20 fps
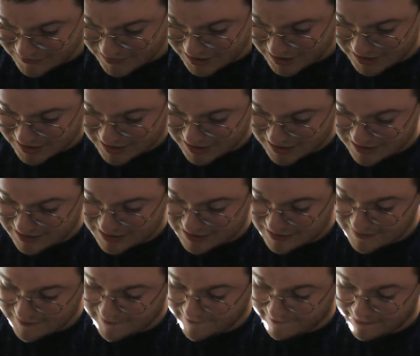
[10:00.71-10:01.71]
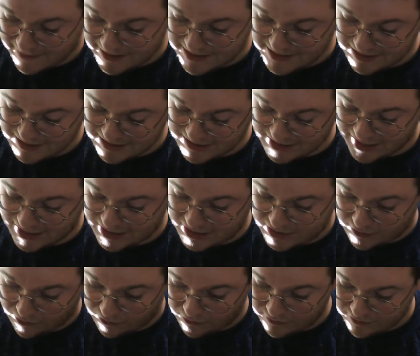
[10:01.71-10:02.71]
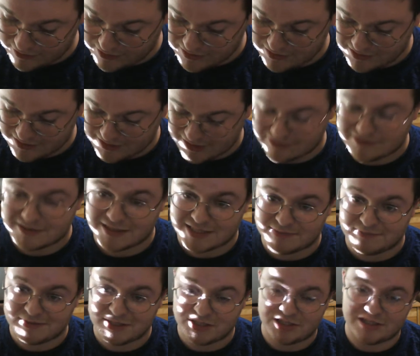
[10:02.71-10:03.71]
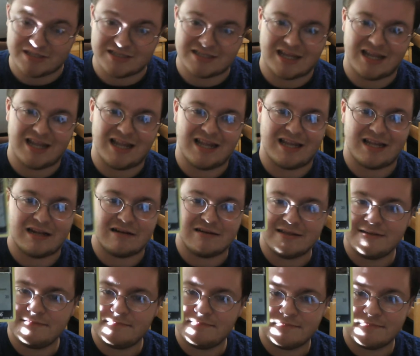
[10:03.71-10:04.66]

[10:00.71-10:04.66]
This is a dark Delta species Lily.